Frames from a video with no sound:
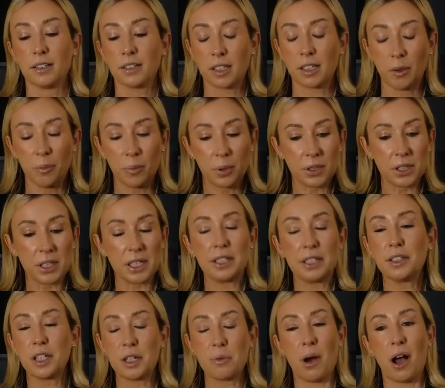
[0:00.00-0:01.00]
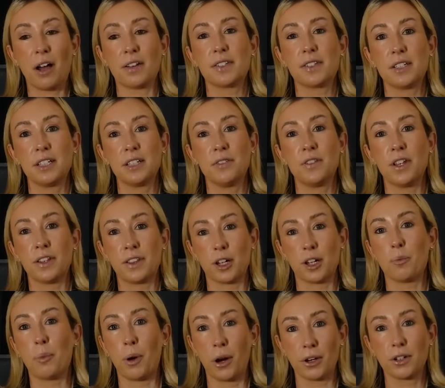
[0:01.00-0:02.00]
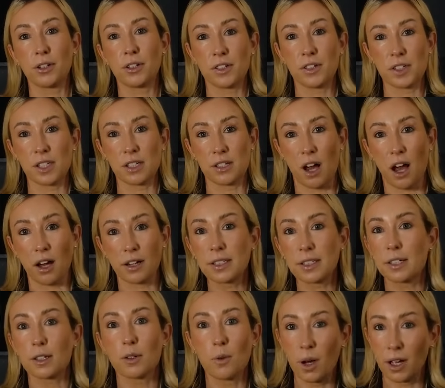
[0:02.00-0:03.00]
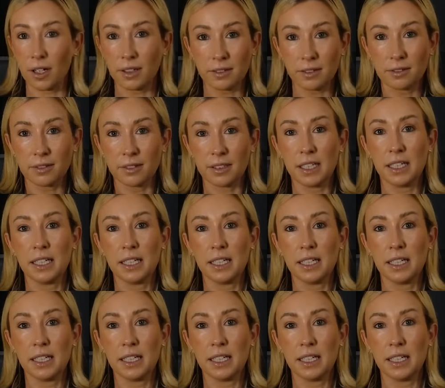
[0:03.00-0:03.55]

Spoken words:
completely positive that their partner is the toxic one,